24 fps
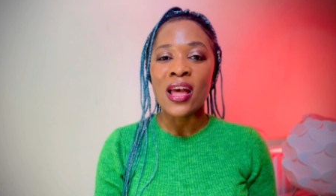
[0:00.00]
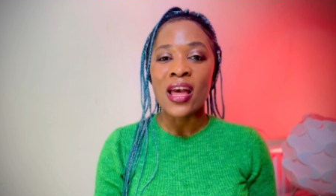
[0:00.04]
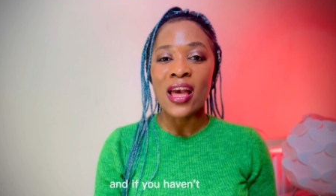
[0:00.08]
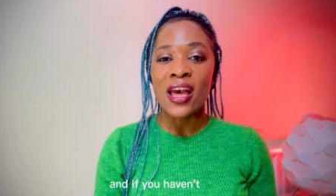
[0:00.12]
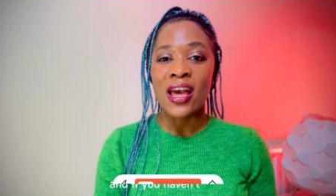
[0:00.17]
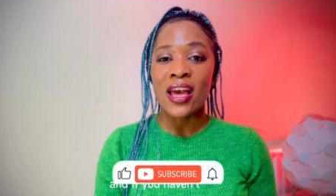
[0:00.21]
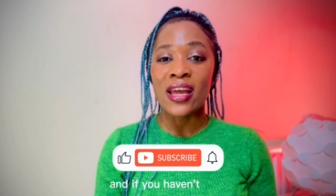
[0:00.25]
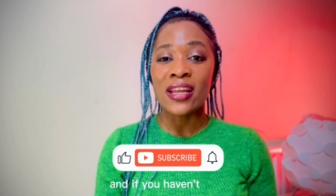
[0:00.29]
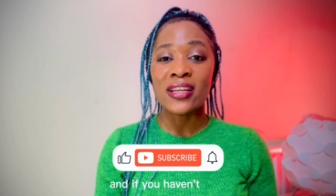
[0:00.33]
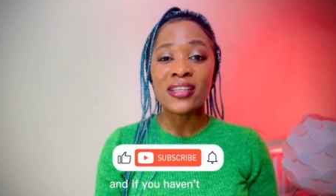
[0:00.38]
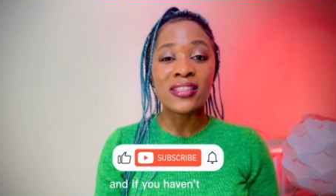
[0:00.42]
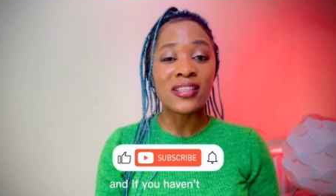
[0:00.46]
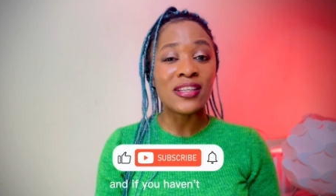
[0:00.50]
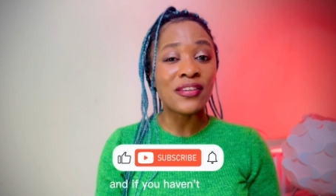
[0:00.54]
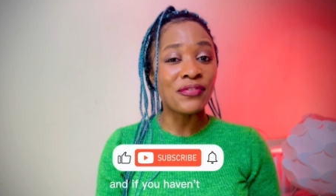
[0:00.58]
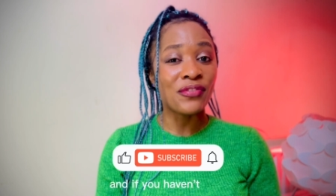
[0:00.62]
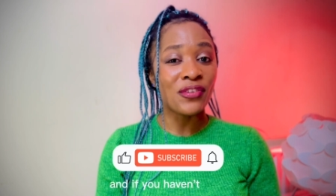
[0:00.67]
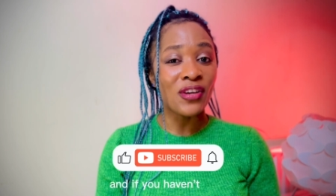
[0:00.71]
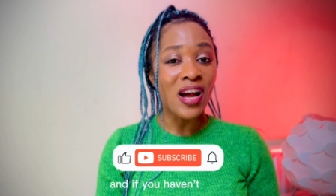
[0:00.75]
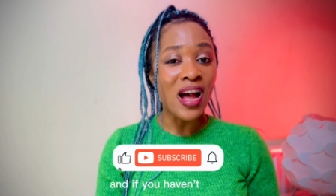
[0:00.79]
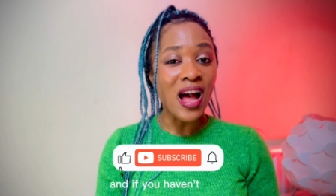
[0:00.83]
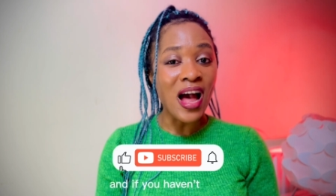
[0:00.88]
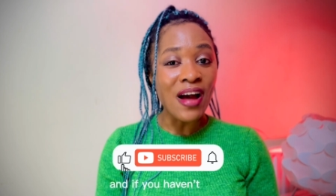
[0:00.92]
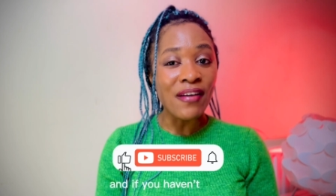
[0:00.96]
And if
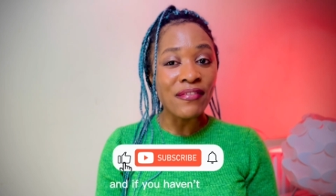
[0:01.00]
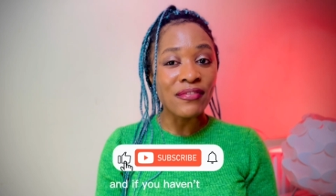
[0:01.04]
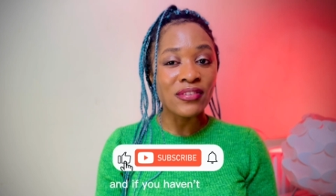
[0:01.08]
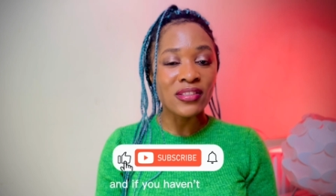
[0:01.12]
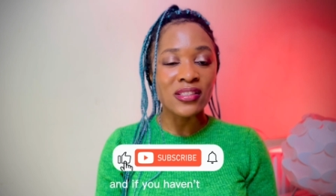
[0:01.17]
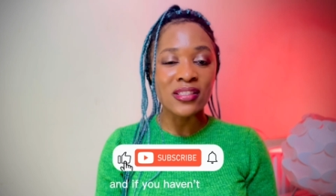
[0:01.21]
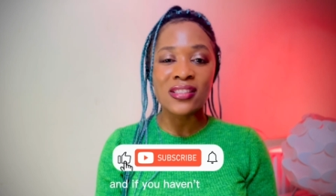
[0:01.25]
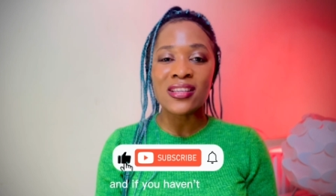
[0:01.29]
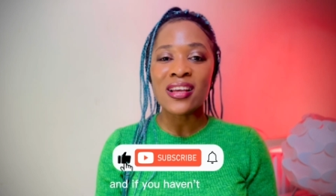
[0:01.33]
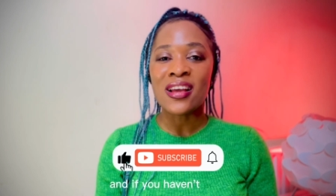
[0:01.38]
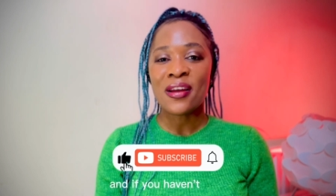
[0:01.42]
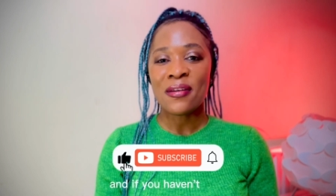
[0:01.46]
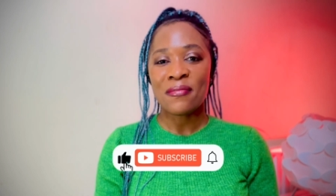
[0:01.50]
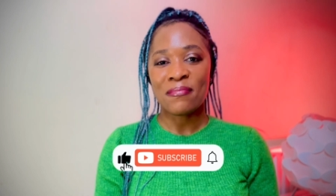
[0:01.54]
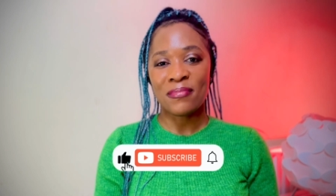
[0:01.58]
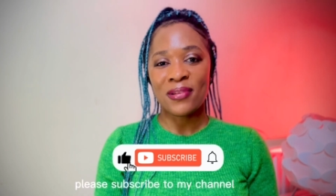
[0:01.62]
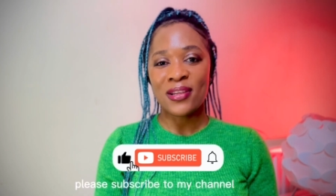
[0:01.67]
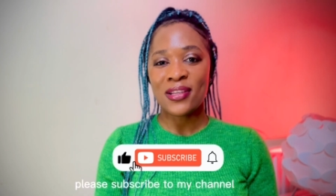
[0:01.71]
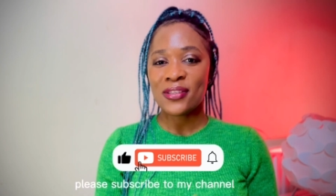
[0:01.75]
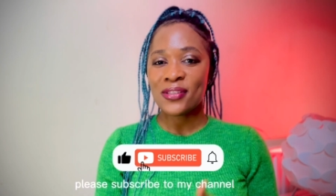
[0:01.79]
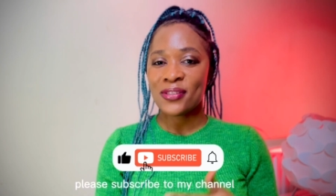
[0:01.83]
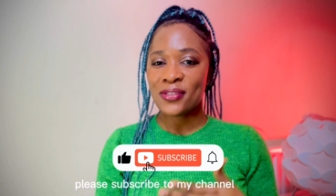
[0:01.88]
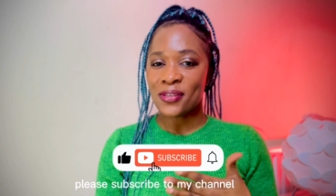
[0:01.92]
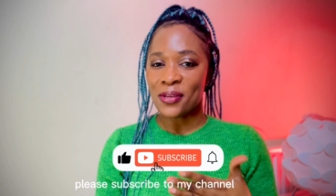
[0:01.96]
you haven't,
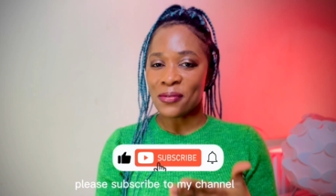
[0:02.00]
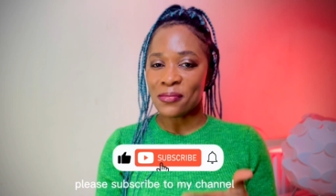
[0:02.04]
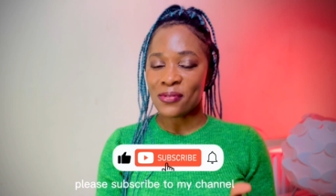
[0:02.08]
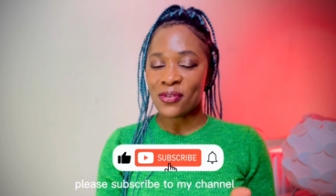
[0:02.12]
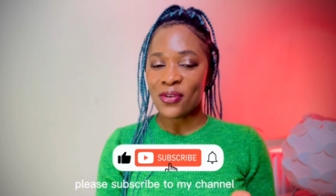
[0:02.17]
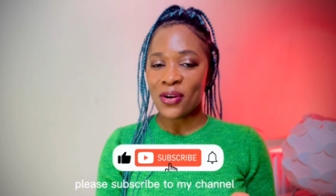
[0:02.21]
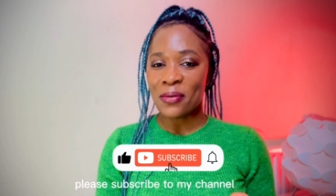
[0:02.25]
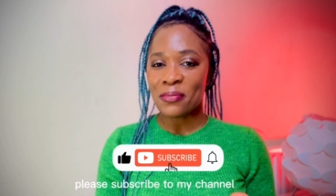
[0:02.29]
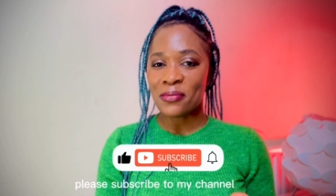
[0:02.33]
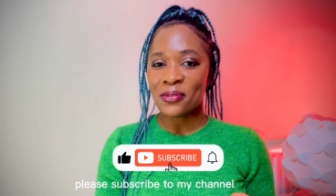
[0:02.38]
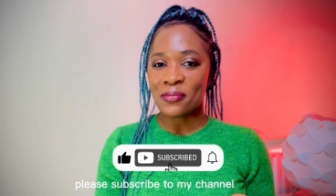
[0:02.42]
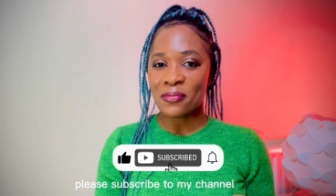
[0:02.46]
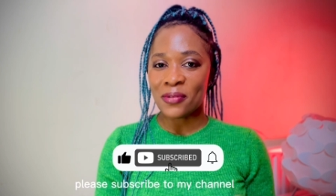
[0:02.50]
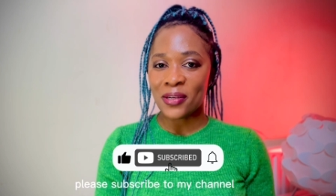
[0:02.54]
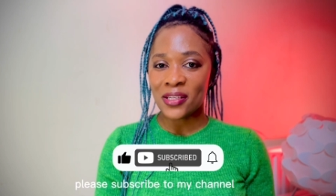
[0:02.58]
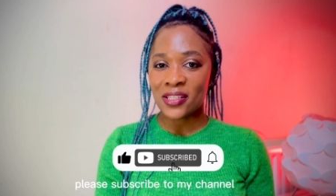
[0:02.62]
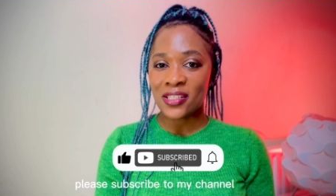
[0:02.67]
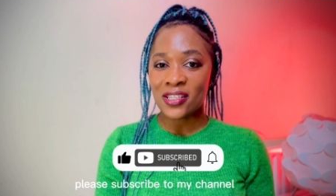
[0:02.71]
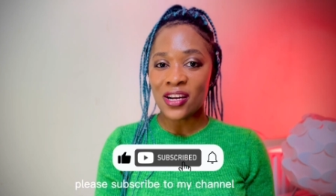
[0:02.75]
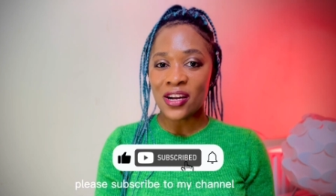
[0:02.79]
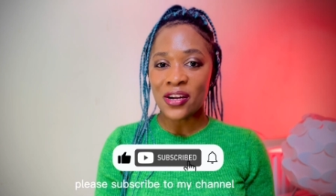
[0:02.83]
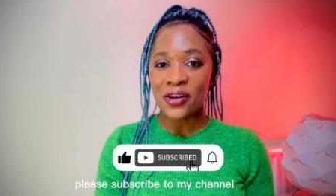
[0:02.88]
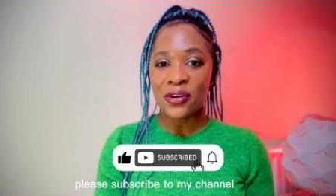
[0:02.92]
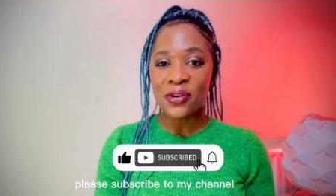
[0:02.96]
please subscribe to my
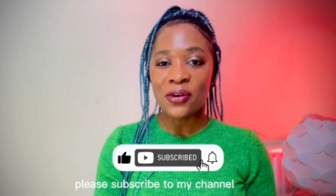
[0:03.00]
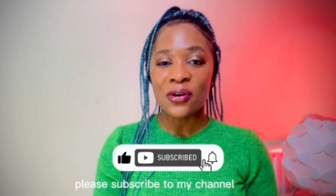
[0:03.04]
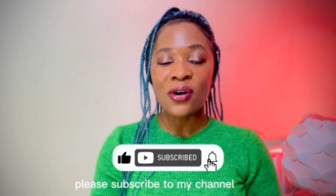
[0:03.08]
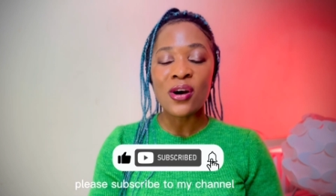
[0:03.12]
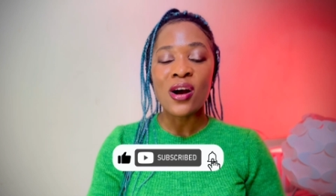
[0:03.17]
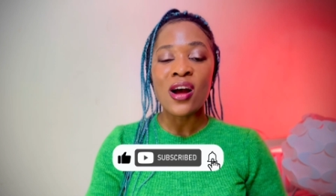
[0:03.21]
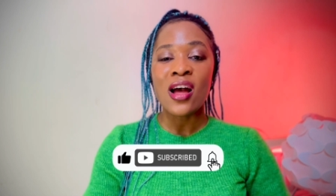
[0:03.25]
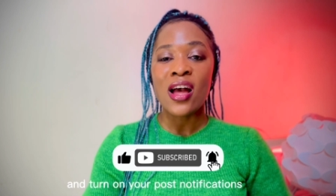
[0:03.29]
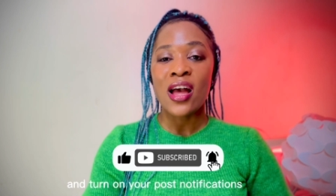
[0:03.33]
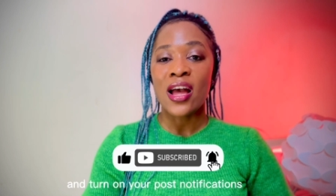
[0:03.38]
channel